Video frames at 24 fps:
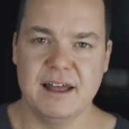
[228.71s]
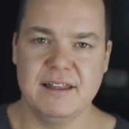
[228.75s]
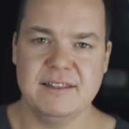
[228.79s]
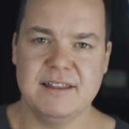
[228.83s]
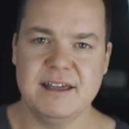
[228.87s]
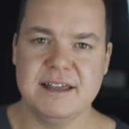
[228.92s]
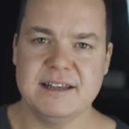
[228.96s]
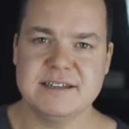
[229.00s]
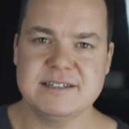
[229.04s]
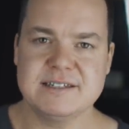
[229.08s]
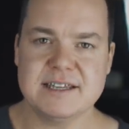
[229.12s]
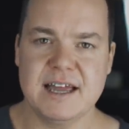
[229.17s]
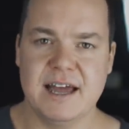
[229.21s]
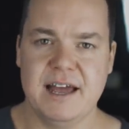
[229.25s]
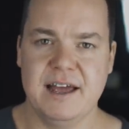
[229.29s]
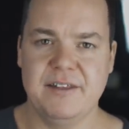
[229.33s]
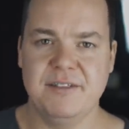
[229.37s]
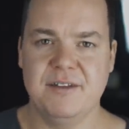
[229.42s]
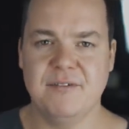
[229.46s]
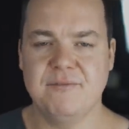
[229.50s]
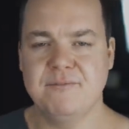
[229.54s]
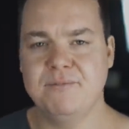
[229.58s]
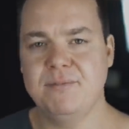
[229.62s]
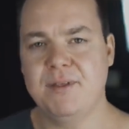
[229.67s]
there's uh,
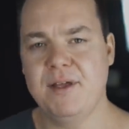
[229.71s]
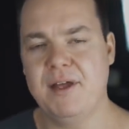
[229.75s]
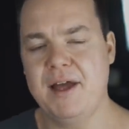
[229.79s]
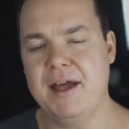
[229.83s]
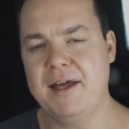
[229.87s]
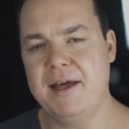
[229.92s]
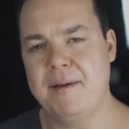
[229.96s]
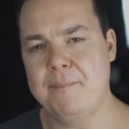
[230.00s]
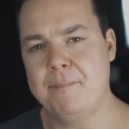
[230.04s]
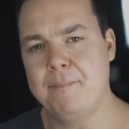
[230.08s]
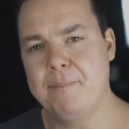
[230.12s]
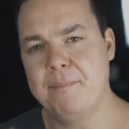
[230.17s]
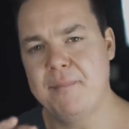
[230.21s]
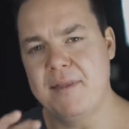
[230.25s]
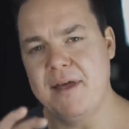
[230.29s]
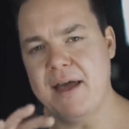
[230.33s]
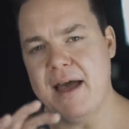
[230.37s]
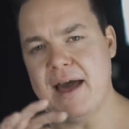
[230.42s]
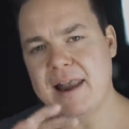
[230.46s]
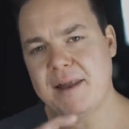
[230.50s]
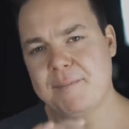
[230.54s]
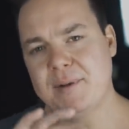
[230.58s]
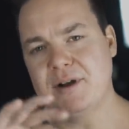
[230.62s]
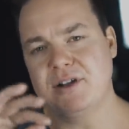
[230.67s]
the, the, uh,
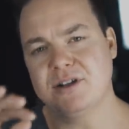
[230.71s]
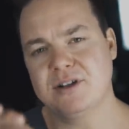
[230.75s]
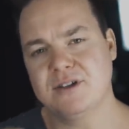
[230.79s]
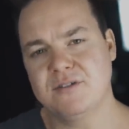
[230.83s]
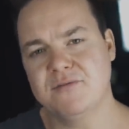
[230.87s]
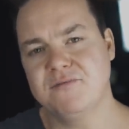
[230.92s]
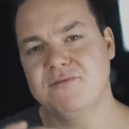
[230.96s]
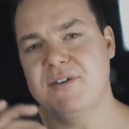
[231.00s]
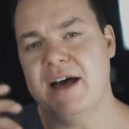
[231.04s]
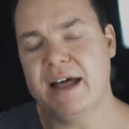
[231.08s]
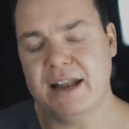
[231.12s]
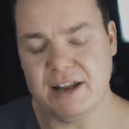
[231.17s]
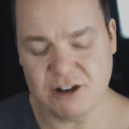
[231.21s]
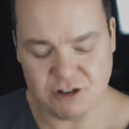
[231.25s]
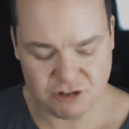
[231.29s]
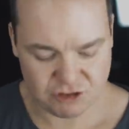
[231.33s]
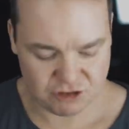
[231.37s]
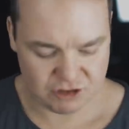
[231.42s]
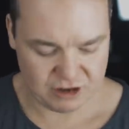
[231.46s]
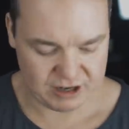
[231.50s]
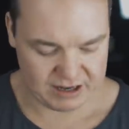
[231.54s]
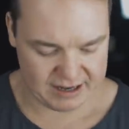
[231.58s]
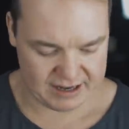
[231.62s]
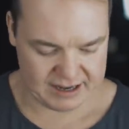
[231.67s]
the element to the
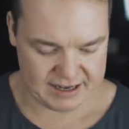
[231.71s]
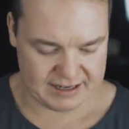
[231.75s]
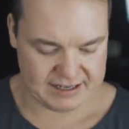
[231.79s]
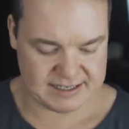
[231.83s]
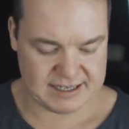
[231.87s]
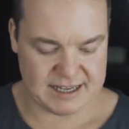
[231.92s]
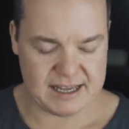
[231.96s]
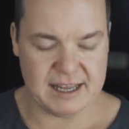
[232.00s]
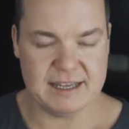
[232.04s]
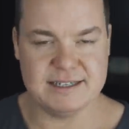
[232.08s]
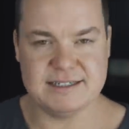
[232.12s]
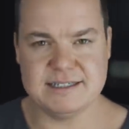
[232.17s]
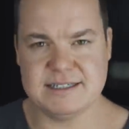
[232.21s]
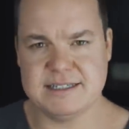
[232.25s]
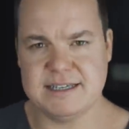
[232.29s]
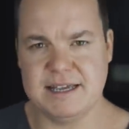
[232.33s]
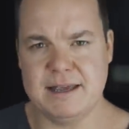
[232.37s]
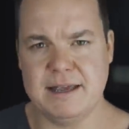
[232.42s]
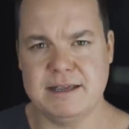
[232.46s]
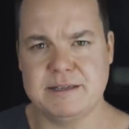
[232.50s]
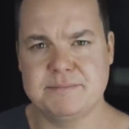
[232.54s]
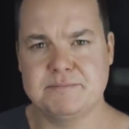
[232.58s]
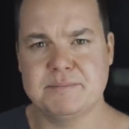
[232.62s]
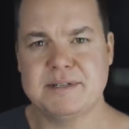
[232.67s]
vanish is, is,
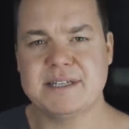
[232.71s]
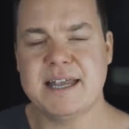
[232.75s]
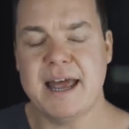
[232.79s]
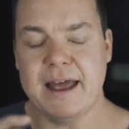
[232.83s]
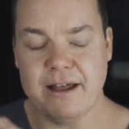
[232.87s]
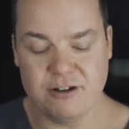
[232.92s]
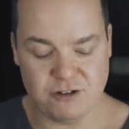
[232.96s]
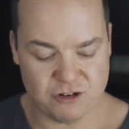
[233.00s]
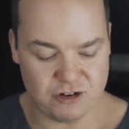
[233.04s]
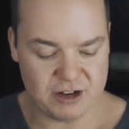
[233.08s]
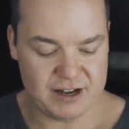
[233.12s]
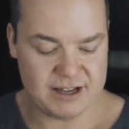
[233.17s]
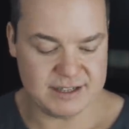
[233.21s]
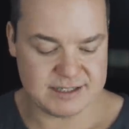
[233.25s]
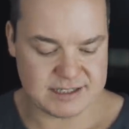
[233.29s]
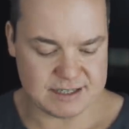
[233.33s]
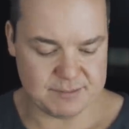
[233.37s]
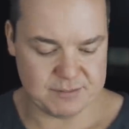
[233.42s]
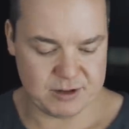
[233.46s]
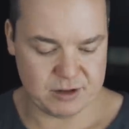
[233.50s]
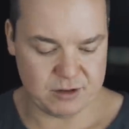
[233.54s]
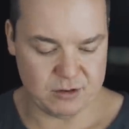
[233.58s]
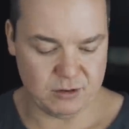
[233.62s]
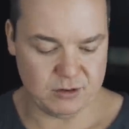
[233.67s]
is potentially in
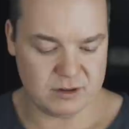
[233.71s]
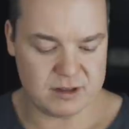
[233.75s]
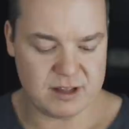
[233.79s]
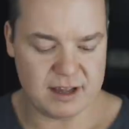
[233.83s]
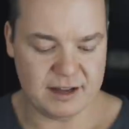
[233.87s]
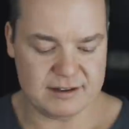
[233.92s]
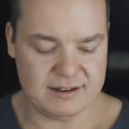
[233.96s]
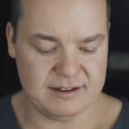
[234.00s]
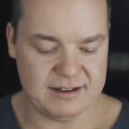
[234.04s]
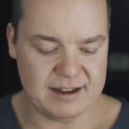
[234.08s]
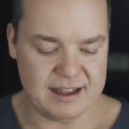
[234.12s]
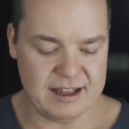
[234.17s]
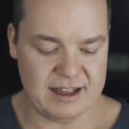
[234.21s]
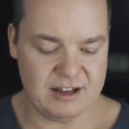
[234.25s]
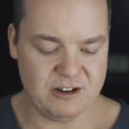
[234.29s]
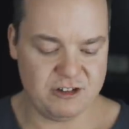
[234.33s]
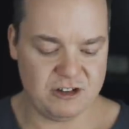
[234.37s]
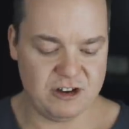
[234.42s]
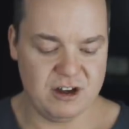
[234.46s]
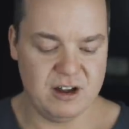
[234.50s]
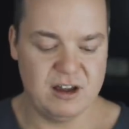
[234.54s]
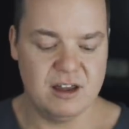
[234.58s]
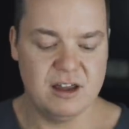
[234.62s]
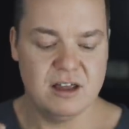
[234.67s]
something called Cutting
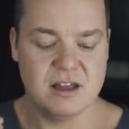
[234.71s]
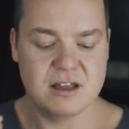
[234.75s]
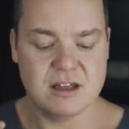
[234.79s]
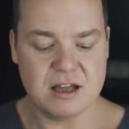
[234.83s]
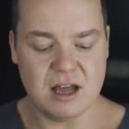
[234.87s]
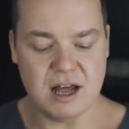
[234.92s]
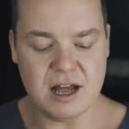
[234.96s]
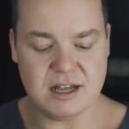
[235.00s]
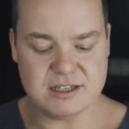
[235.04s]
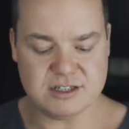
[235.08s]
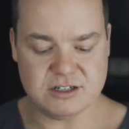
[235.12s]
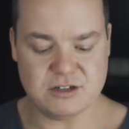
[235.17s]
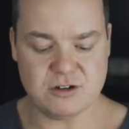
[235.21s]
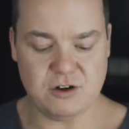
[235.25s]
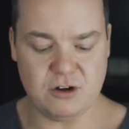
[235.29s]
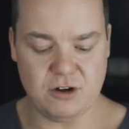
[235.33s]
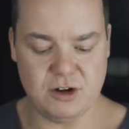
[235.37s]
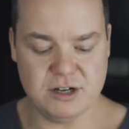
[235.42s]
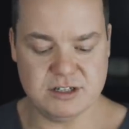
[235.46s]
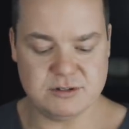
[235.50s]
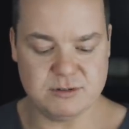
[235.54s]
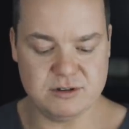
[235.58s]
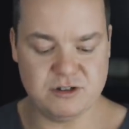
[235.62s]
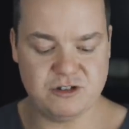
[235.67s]
Edge, Cards and
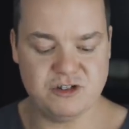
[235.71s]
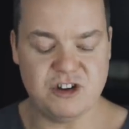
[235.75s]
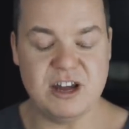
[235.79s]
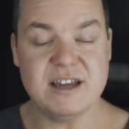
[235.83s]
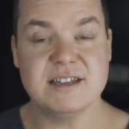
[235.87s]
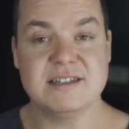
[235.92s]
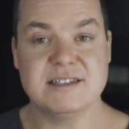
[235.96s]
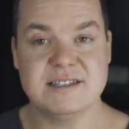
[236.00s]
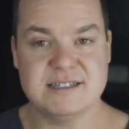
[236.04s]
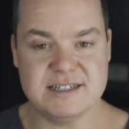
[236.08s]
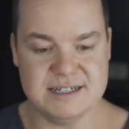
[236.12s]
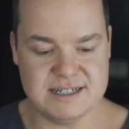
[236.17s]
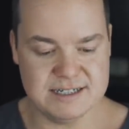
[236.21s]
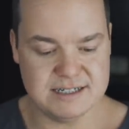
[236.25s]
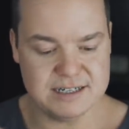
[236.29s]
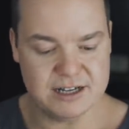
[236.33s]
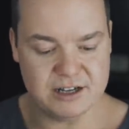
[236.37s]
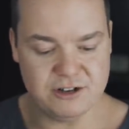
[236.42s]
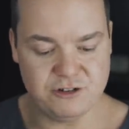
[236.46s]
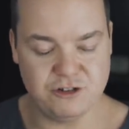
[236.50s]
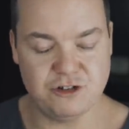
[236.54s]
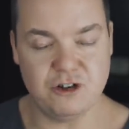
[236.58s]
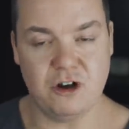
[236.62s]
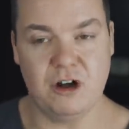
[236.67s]
Coins with Jason Dean
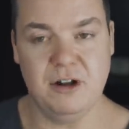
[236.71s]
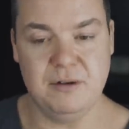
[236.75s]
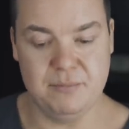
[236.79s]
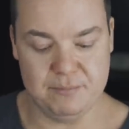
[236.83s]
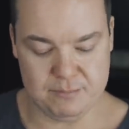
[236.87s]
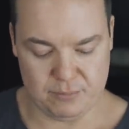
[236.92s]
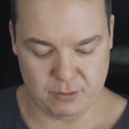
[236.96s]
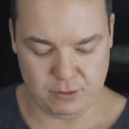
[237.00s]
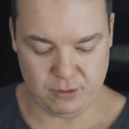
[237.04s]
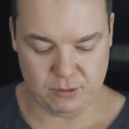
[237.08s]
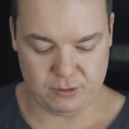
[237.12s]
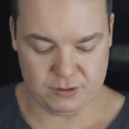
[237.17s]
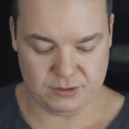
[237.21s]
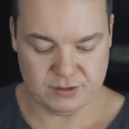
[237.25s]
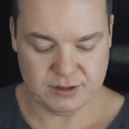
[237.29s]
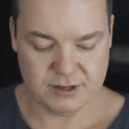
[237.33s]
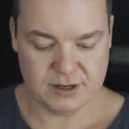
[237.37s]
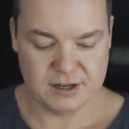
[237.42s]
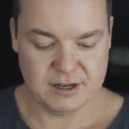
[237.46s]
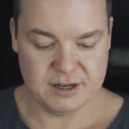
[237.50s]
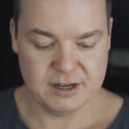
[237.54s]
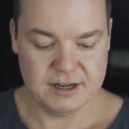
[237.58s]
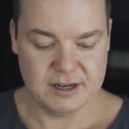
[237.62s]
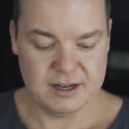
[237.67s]
and John
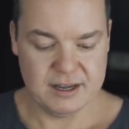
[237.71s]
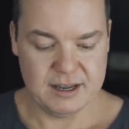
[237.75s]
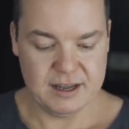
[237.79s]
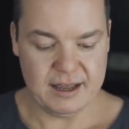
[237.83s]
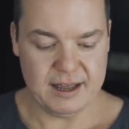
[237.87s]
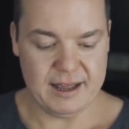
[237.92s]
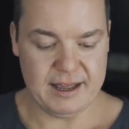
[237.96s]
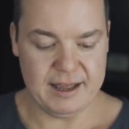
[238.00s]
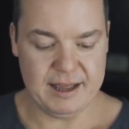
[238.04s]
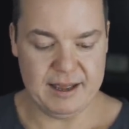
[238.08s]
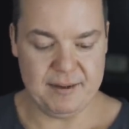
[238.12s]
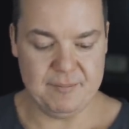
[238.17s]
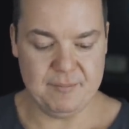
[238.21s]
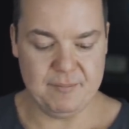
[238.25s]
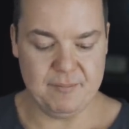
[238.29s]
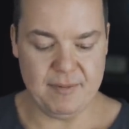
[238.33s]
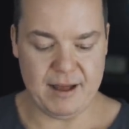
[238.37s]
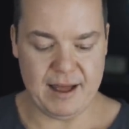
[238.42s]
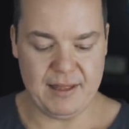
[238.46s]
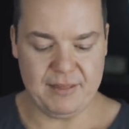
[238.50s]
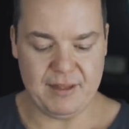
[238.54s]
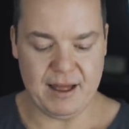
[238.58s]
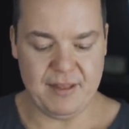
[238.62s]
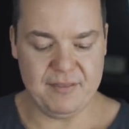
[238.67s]
Bourne. Um,
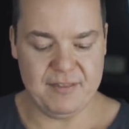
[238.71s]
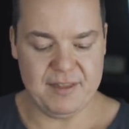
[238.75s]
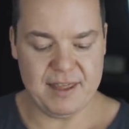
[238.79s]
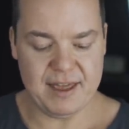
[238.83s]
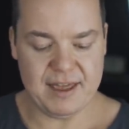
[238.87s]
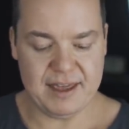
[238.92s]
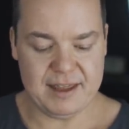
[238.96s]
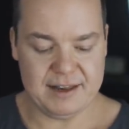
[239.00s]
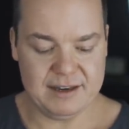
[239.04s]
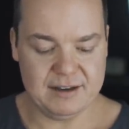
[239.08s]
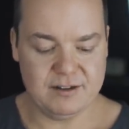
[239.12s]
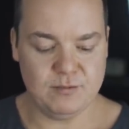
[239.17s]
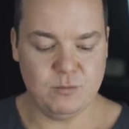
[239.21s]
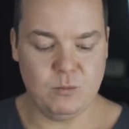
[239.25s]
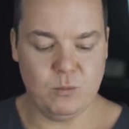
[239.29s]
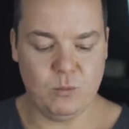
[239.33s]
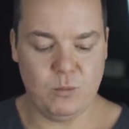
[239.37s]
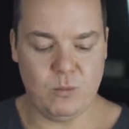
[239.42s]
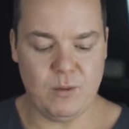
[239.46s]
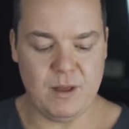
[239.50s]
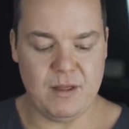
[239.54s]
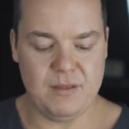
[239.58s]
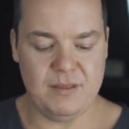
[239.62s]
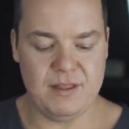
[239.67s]
and, and
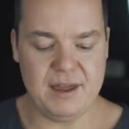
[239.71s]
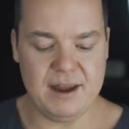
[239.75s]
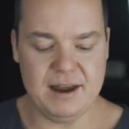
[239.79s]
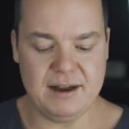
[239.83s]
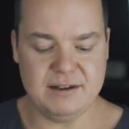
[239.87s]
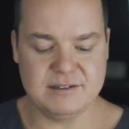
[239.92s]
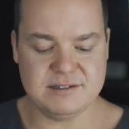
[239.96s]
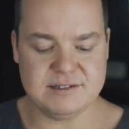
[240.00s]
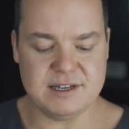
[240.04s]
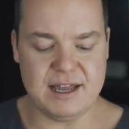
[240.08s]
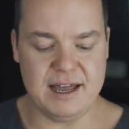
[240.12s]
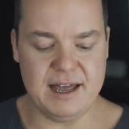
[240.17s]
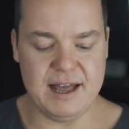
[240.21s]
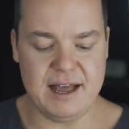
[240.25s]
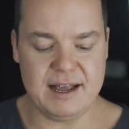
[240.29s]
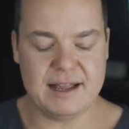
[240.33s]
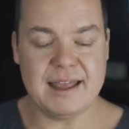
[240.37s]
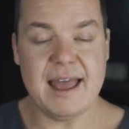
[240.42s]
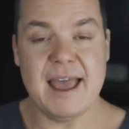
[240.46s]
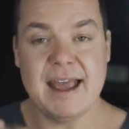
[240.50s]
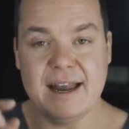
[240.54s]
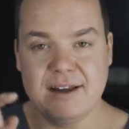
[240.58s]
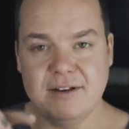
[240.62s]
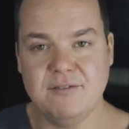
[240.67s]
then there's, uh,
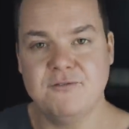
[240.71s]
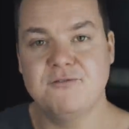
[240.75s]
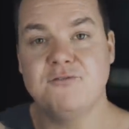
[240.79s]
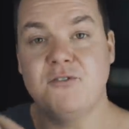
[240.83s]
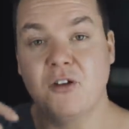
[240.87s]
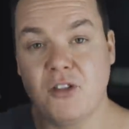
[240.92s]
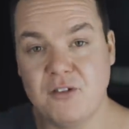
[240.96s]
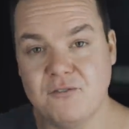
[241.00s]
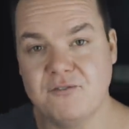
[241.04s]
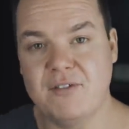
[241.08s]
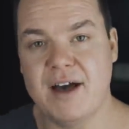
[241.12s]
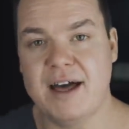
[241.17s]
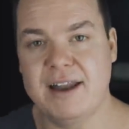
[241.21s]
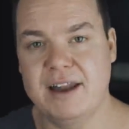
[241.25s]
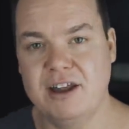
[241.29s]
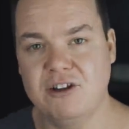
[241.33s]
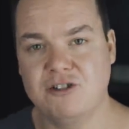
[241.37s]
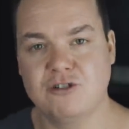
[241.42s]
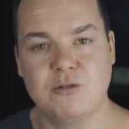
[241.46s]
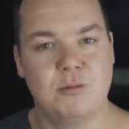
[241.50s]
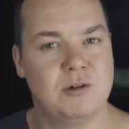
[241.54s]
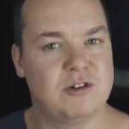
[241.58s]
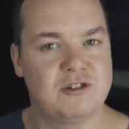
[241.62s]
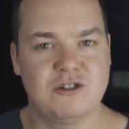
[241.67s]
again, for the
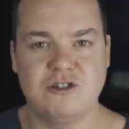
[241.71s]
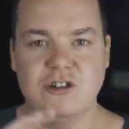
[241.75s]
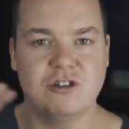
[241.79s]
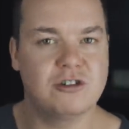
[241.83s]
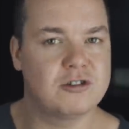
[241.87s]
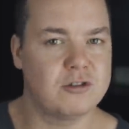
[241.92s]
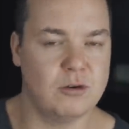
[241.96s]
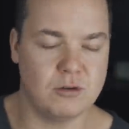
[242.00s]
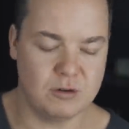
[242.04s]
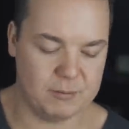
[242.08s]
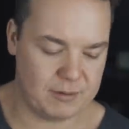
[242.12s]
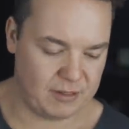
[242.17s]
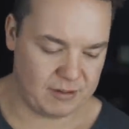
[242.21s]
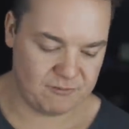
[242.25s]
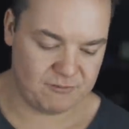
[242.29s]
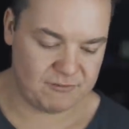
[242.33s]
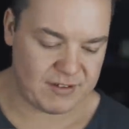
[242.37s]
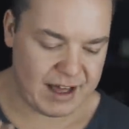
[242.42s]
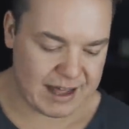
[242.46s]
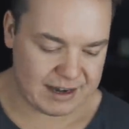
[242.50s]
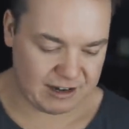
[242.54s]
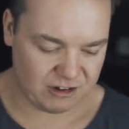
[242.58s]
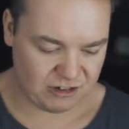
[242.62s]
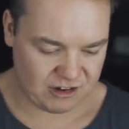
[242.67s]
vanish, I was just talking about the
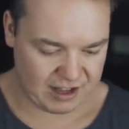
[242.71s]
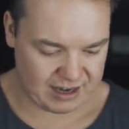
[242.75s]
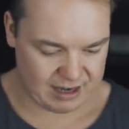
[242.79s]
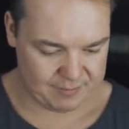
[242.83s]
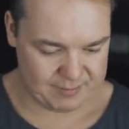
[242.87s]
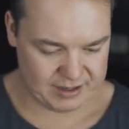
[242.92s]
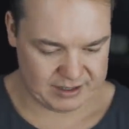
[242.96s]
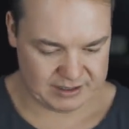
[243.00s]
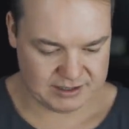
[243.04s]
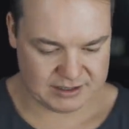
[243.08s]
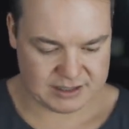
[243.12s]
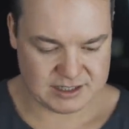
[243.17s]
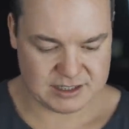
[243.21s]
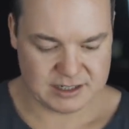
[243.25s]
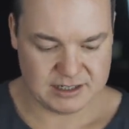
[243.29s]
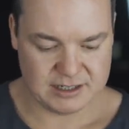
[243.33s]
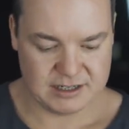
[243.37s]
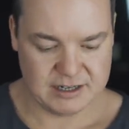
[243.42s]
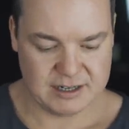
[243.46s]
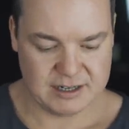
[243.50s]
vanish element